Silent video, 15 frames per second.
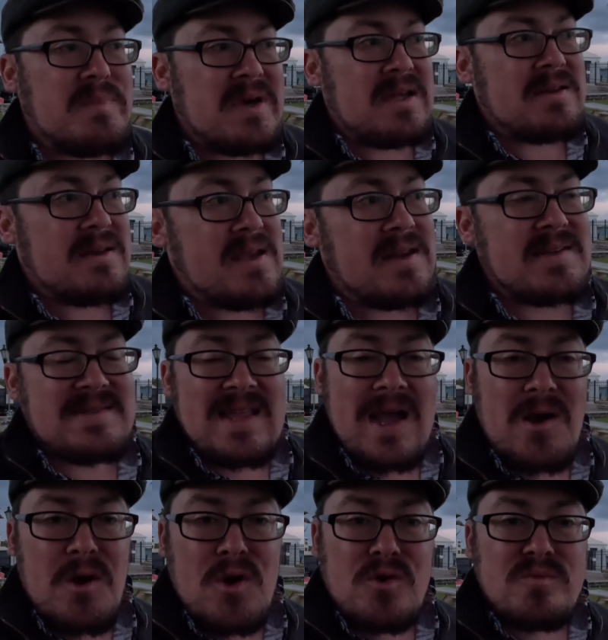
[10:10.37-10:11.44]
but it is
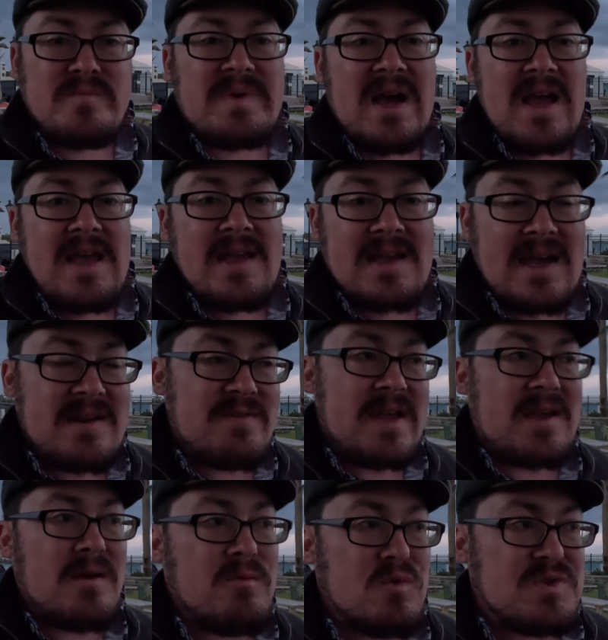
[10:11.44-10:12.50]
now owned by kind of
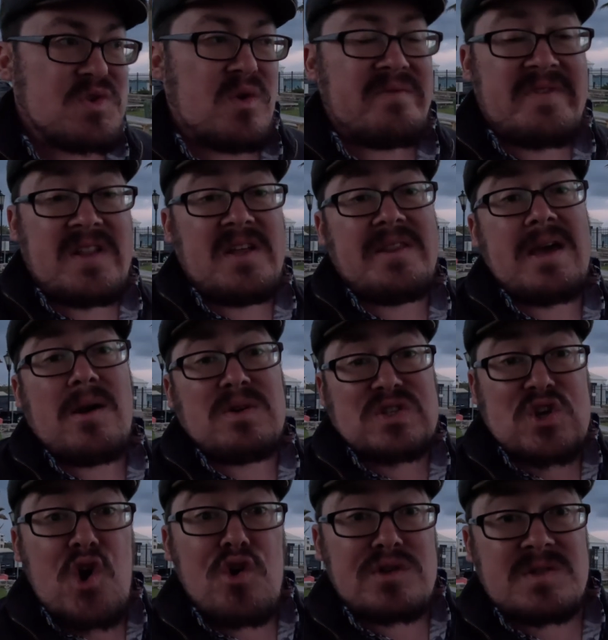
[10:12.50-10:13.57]
like a resort villa that was
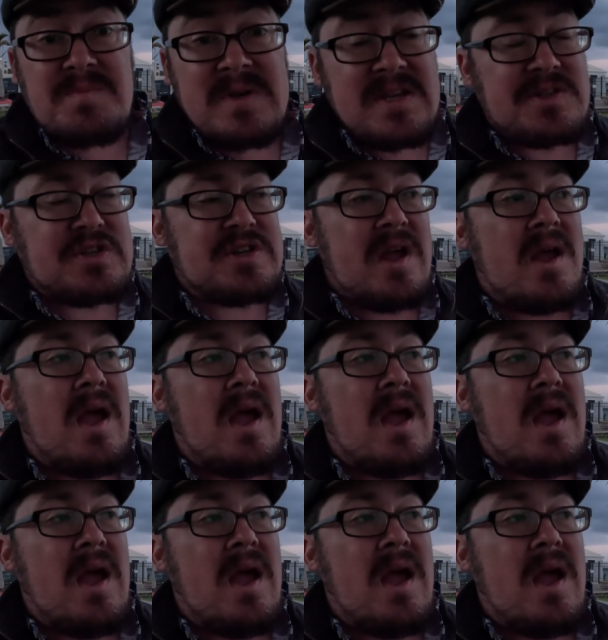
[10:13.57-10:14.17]
Coke's Beach.